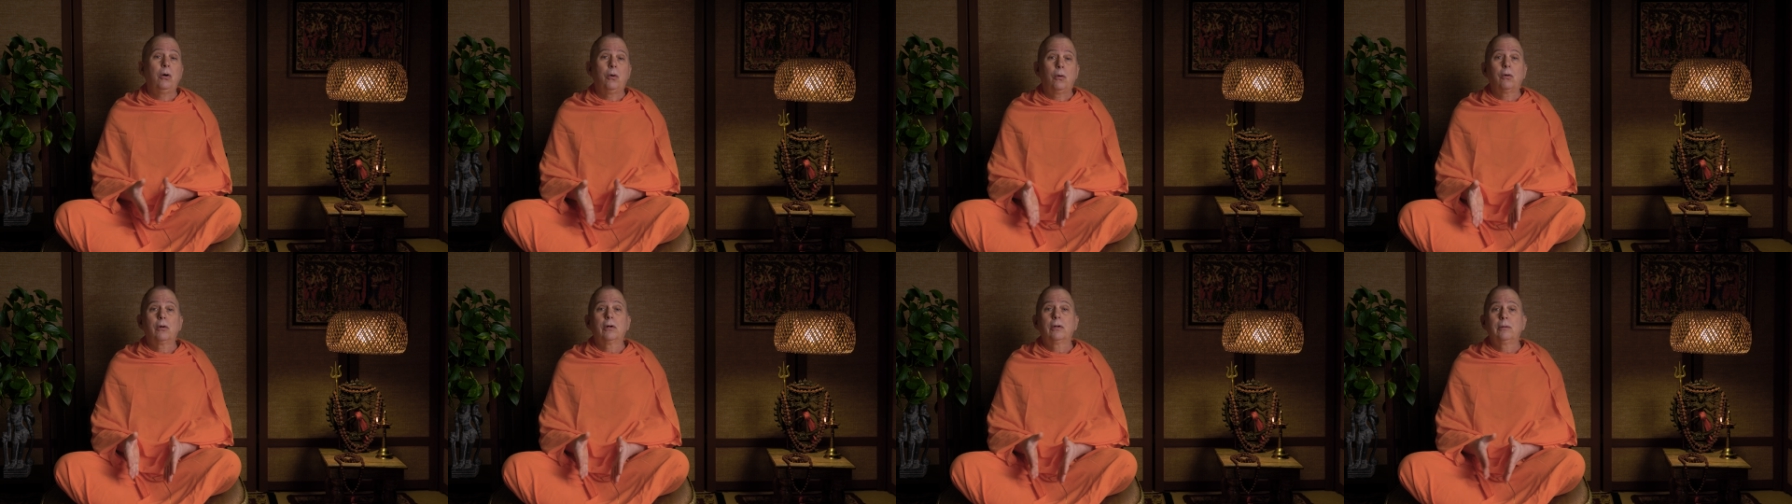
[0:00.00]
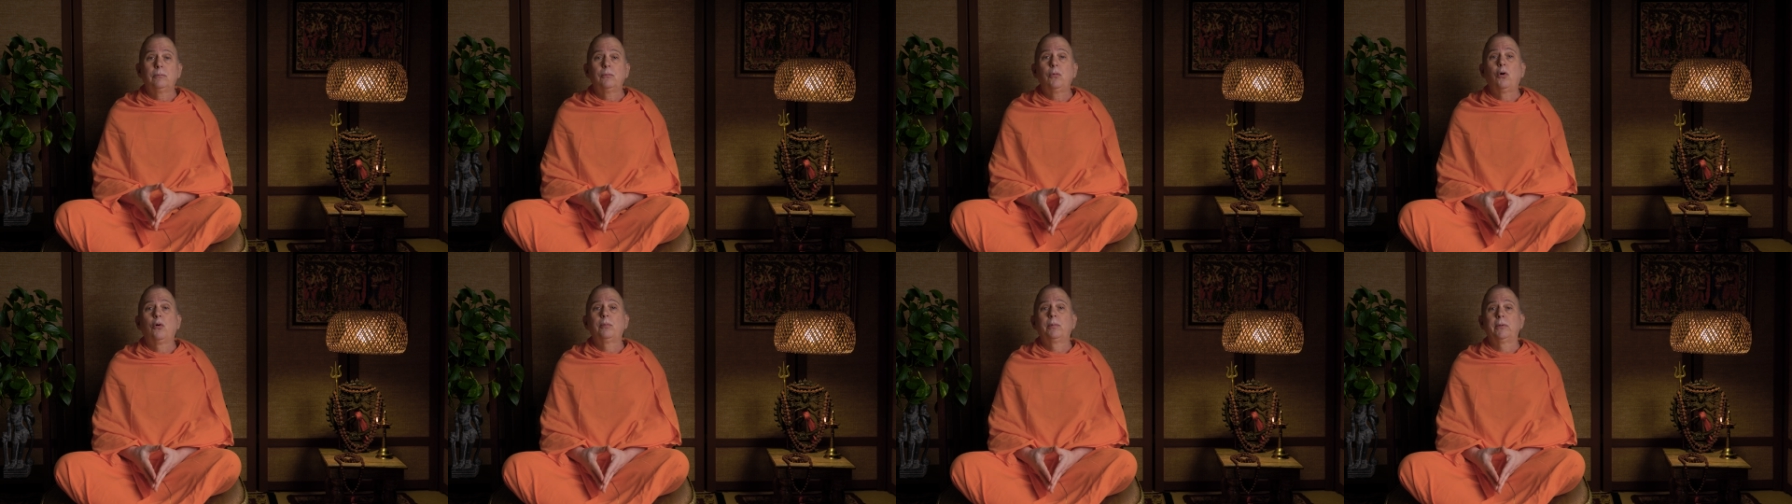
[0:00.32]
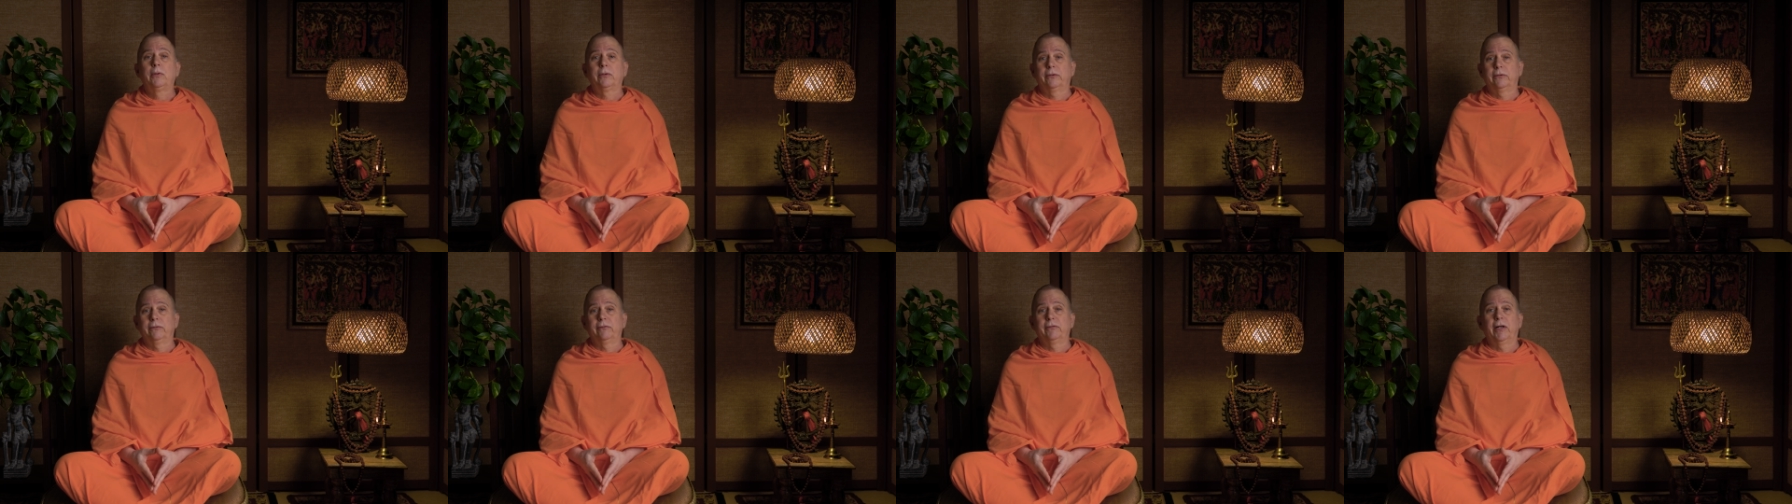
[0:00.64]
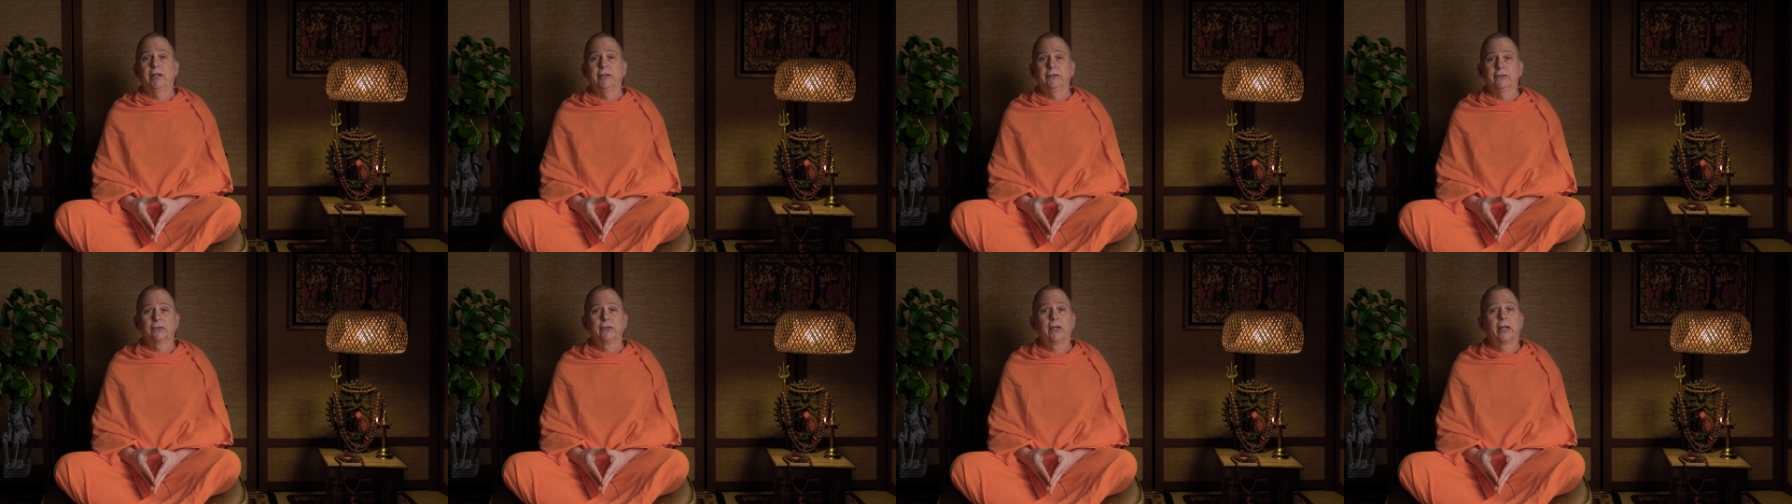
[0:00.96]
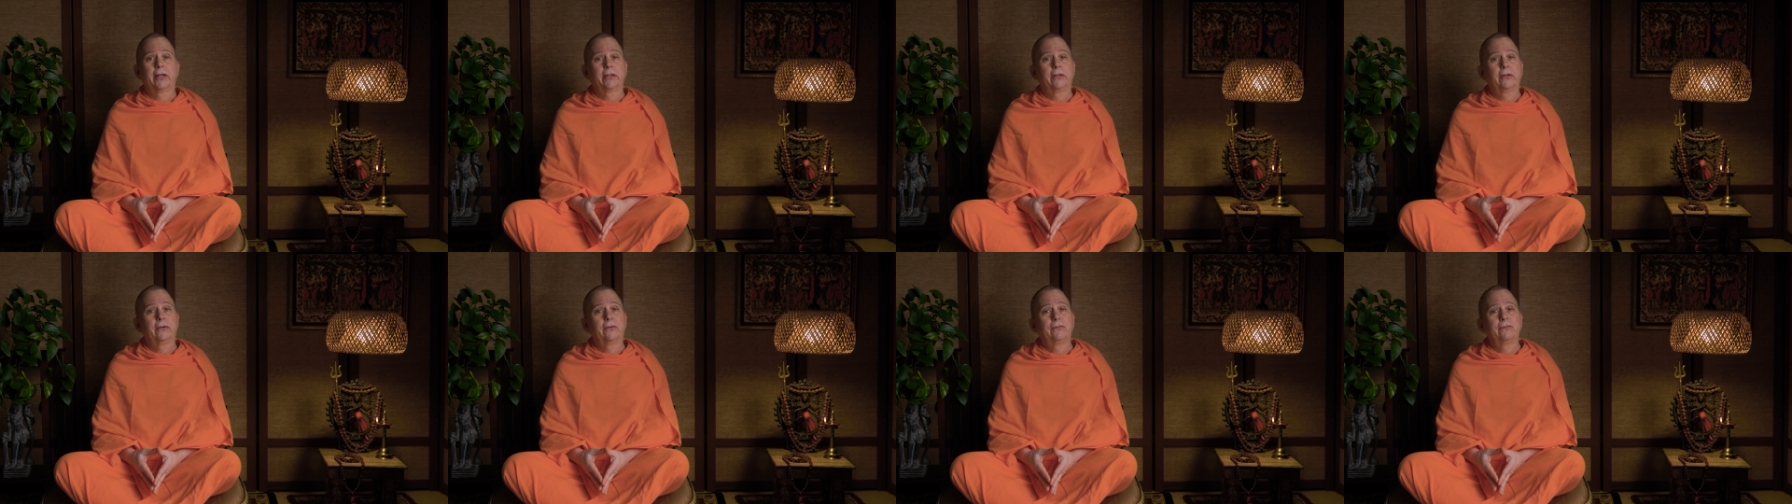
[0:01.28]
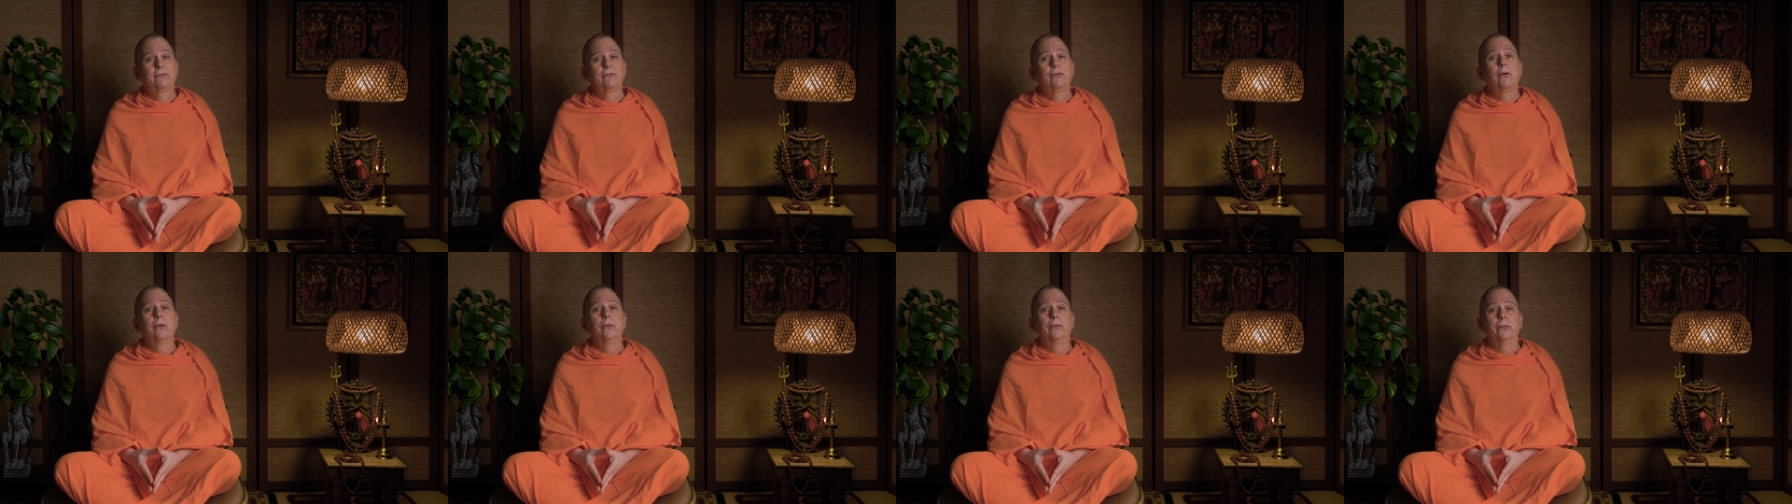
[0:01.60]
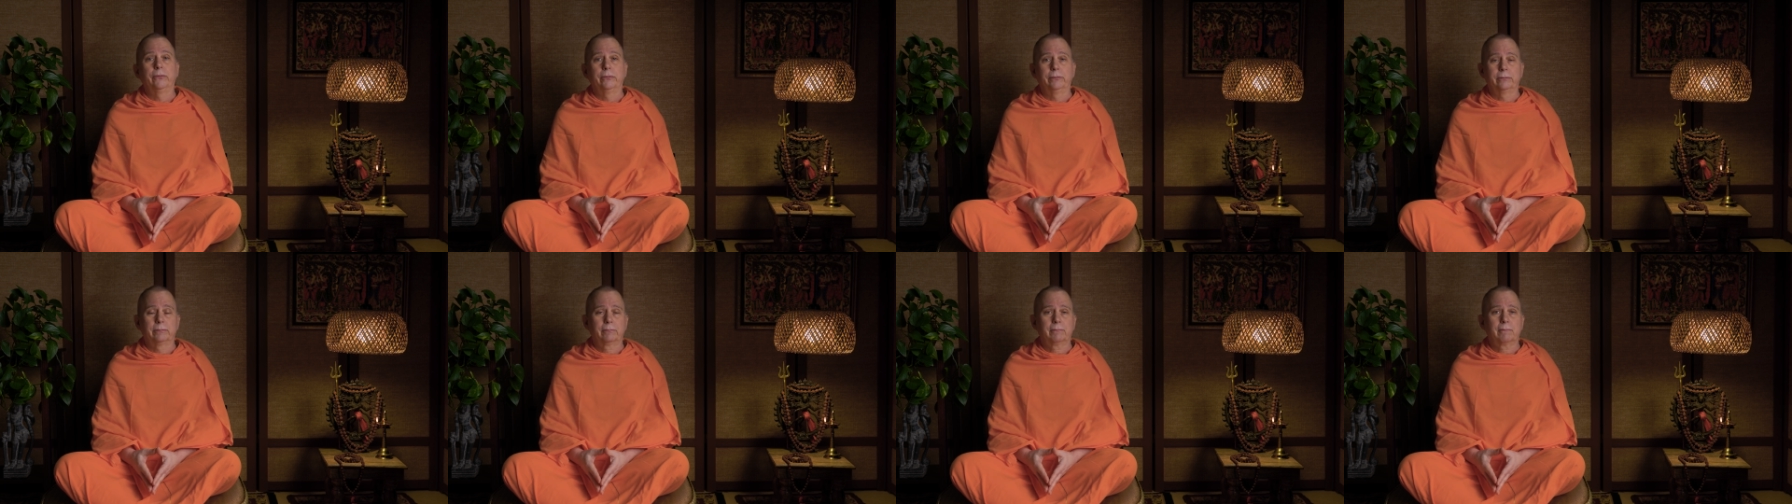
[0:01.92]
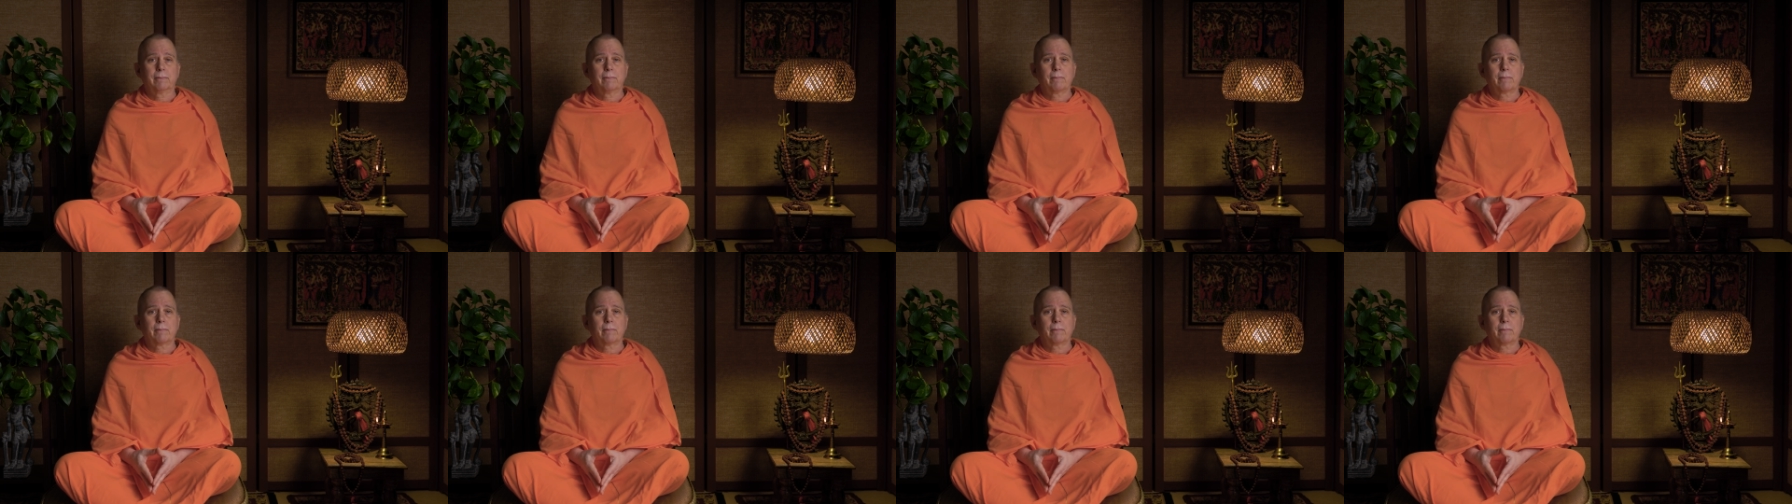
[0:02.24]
or a mobile device like your phone.